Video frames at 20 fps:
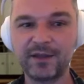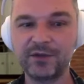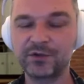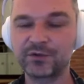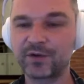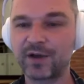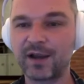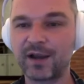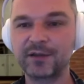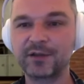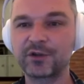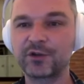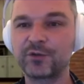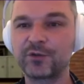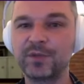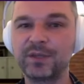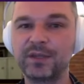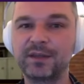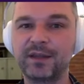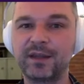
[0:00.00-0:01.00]
you write
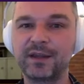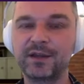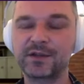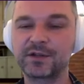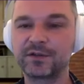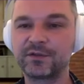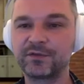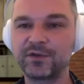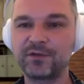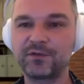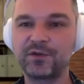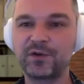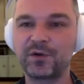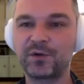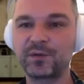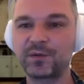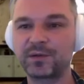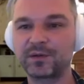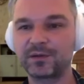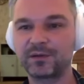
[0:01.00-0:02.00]
documentation for
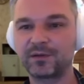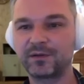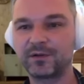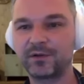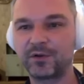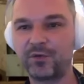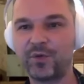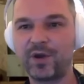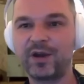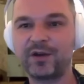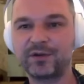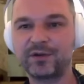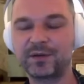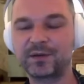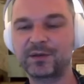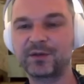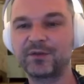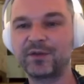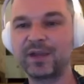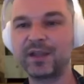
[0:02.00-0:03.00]
those
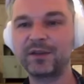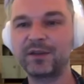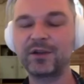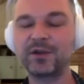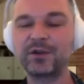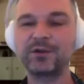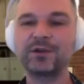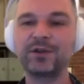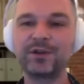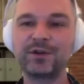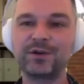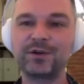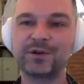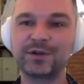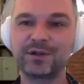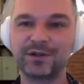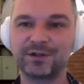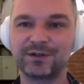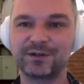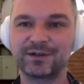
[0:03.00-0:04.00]
queries so they no
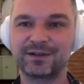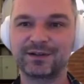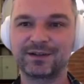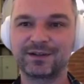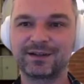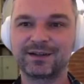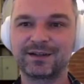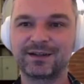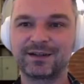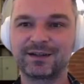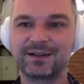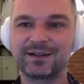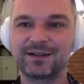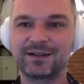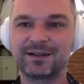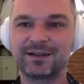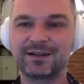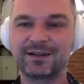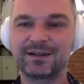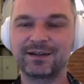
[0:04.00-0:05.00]
longer
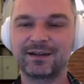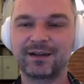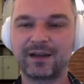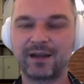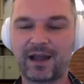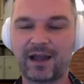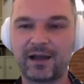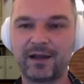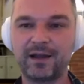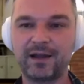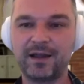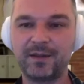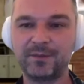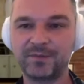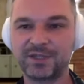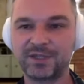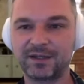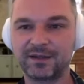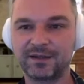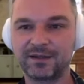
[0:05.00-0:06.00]
are
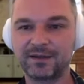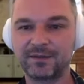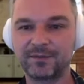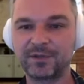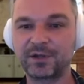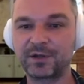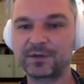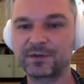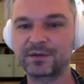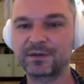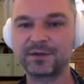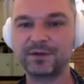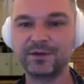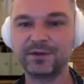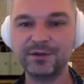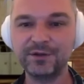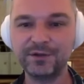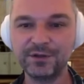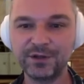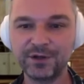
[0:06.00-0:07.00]
empty, because
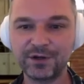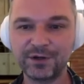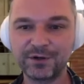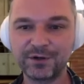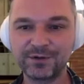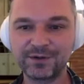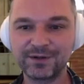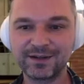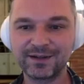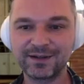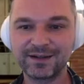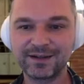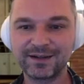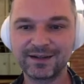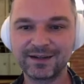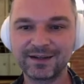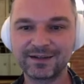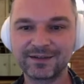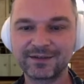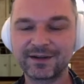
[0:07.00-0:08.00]

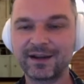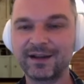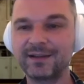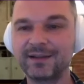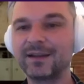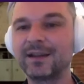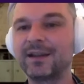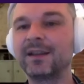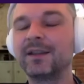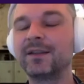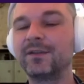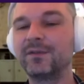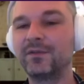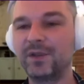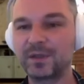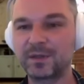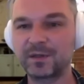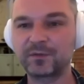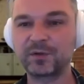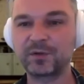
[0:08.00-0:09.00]
right,
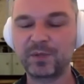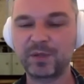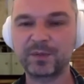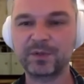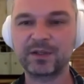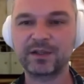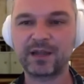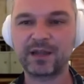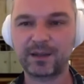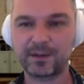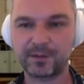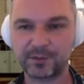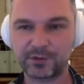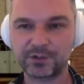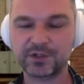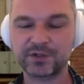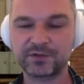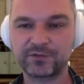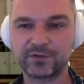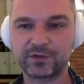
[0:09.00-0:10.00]
this is what people are
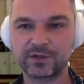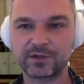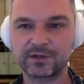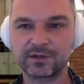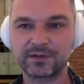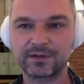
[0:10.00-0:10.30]
searching for.